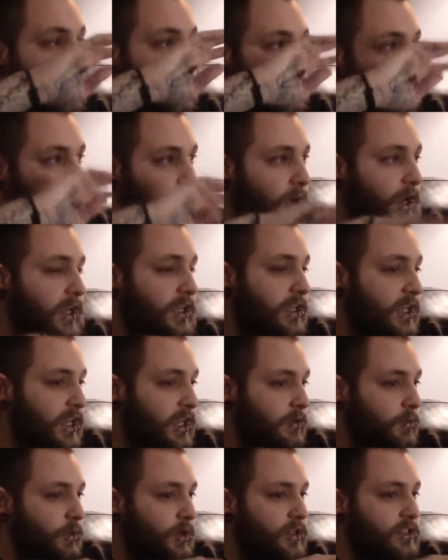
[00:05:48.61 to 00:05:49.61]
What I
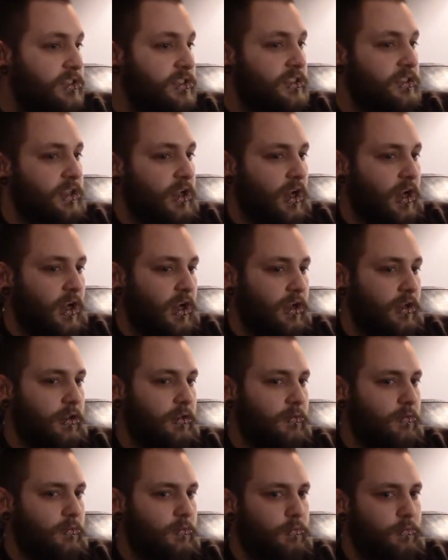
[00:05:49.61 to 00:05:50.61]
did was,
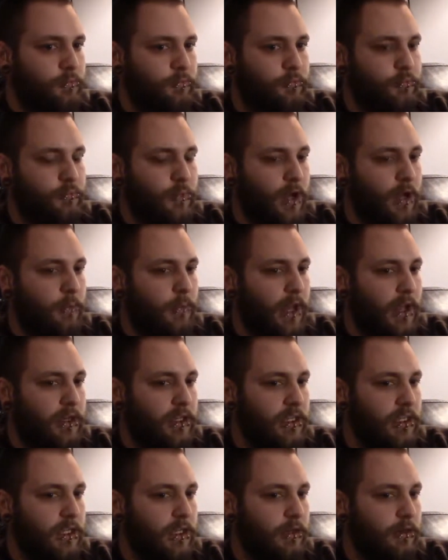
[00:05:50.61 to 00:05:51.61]
about a
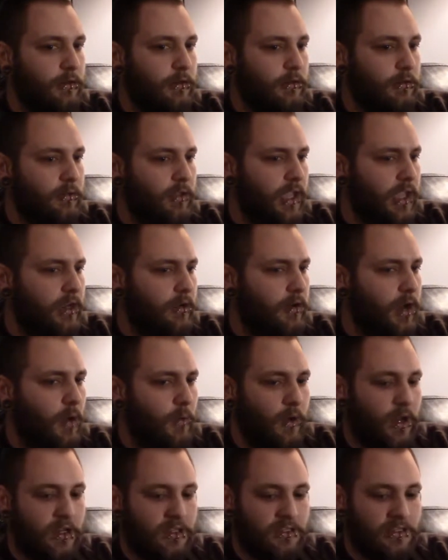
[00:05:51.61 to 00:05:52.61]
year later, I
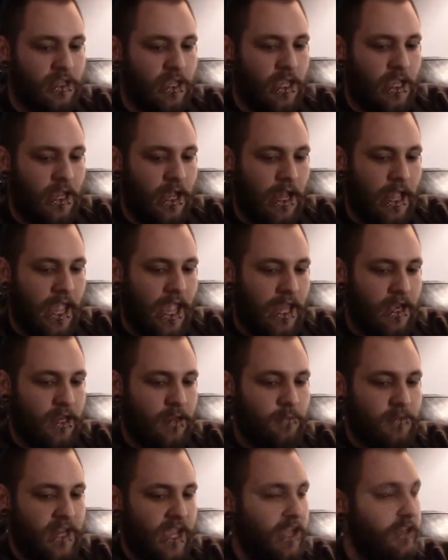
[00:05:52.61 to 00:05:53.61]
want to say, I had
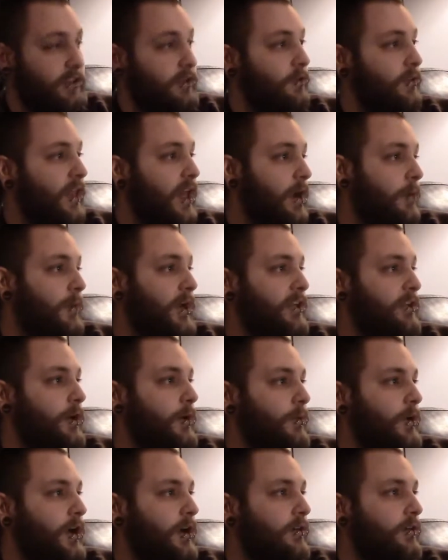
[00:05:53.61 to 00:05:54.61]
him tattoo that on my toe
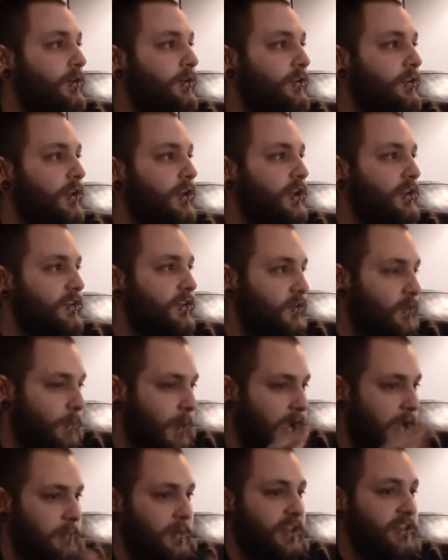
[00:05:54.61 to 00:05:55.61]
knuckles to
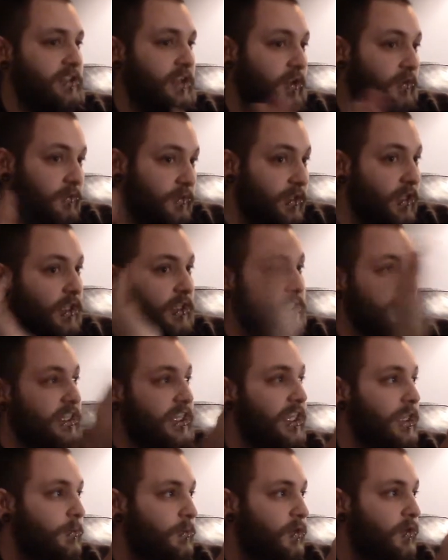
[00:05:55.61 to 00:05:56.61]
remind myself to
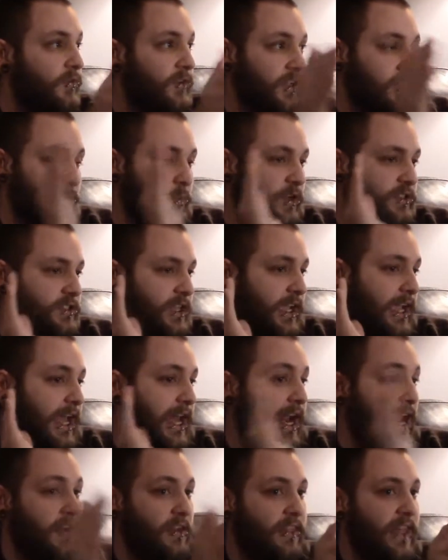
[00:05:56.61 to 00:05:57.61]
keep moving. Because once I got
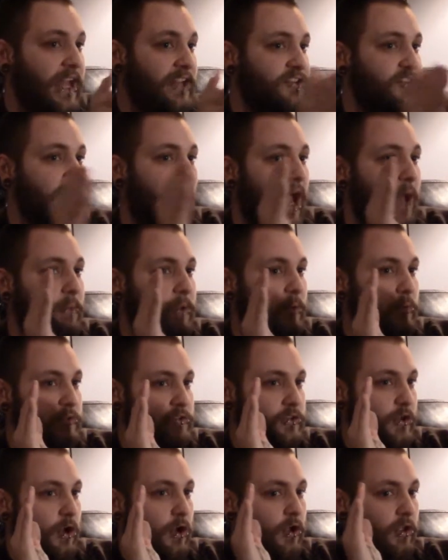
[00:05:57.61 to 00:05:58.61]
out of that shop, it was
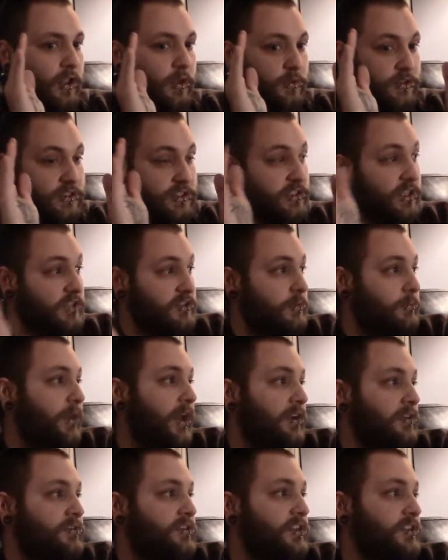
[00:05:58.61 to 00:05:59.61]
such a
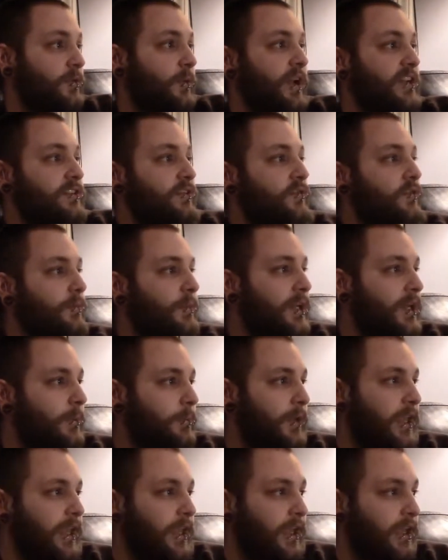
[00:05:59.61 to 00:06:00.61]
better situation for me to
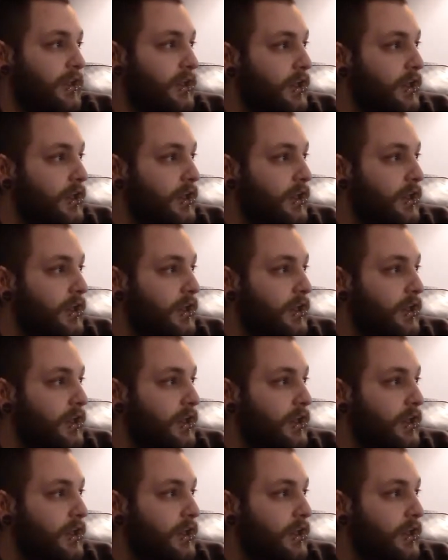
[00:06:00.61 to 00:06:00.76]
be in.